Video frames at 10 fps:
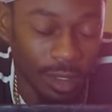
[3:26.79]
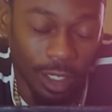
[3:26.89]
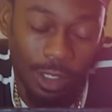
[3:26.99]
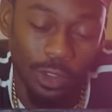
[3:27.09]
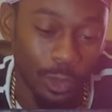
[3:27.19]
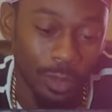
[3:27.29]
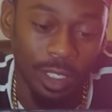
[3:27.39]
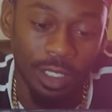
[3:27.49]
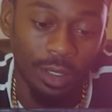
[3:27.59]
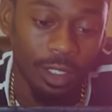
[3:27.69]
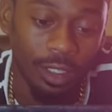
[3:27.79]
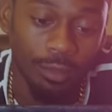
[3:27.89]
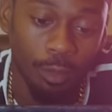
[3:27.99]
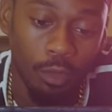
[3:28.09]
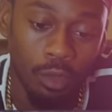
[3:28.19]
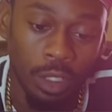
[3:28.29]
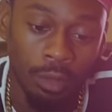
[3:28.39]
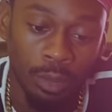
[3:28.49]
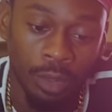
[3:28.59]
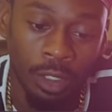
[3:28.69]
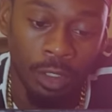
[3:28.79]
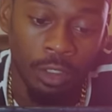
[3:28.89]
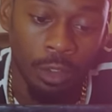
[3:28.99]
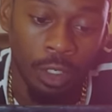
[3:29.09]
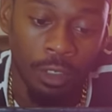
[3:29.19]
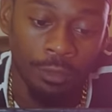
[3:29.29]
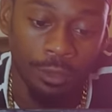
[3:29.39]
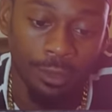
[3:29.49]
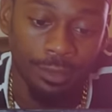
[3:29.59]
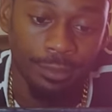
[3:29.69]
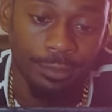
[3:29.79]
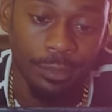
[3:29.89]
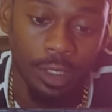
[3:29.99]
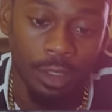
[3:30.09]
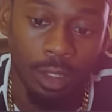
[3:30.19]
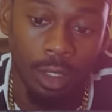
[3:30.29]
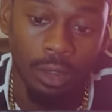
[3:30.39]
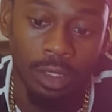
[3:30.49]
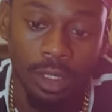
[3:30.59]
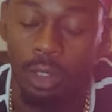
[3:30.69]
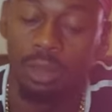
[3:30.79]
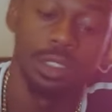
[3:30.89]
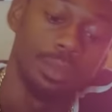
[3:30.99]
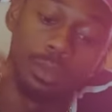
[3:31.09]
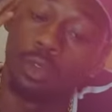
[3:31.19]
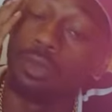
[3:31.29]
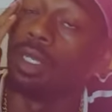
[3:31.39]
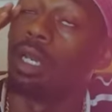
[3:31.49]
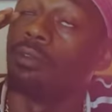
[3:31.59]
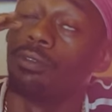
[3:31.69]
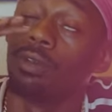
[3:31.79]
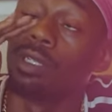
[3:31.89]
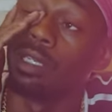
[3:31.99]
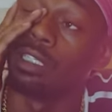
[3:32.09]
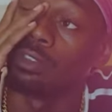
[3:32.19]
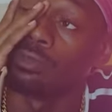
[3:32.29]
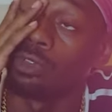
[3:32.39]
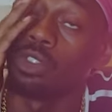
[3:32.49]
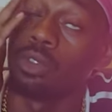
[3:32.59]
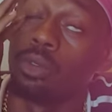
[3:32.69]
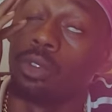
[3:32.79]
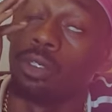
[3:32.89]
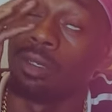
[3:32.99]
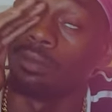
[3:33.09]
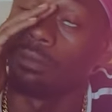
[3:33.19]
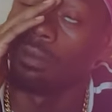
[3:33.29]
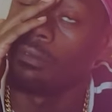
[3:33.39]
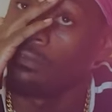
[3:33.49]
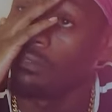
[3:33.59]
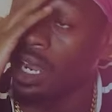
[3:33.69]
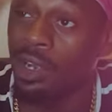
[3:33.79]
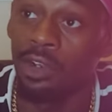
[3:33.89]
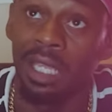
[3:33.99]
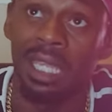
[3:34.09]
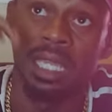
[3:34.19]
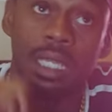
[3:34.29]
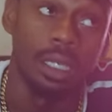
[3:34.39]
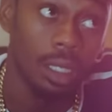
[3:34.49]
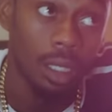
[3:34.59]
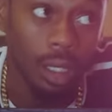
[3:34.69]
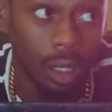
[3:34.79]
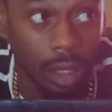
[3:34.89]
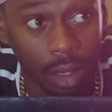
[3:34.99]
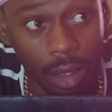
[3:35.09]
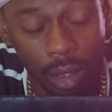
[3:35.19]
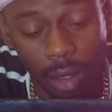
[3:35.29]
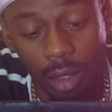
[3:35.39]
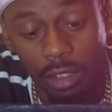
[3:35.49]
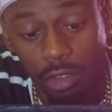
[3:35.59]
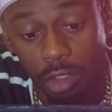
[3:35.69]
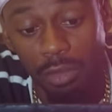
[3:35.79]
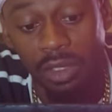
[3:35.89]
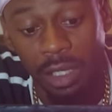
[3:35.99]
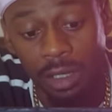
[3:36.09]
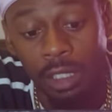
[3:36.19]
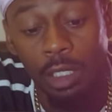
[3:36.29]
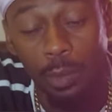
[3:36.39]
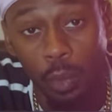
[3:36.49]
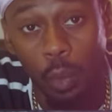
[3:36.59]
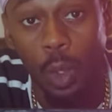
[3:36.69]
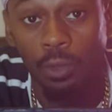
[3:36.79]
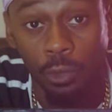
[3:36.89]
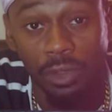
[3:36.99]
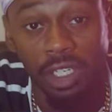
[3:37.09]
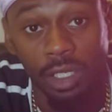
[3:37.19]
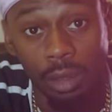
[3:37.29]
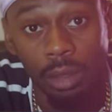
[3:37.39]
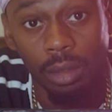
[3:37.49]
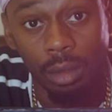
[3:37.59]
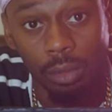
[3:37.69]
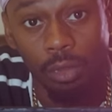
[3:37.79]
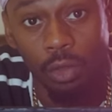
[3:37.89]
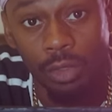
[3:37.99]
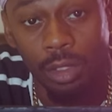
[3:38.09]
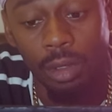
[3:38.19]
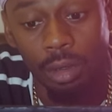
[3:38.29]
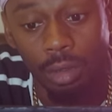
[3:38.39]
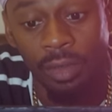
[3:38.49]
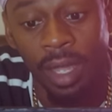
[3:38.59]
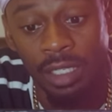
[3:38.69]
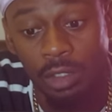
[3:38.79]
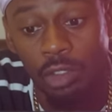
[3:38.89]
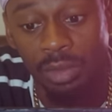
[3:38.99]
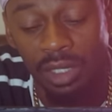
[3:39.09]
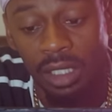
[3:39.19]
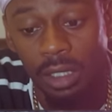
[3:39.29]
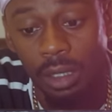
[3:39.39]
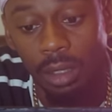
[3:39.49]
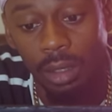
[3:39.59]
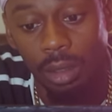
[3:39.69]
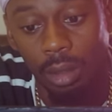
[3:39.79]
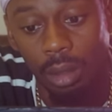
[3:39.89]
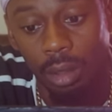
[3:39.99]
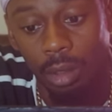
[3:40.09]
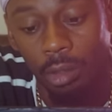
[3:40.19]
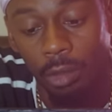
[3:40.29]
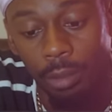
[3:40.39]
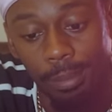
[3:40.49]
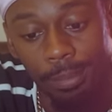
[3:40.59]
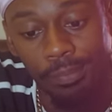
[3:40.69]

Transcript: I don't know, man. Marvel dropped the ball so often. The only only movie I feel like is a for sure fire hit is gonna be that Deadpool Wolverine movie. That's gonna be heat. Um,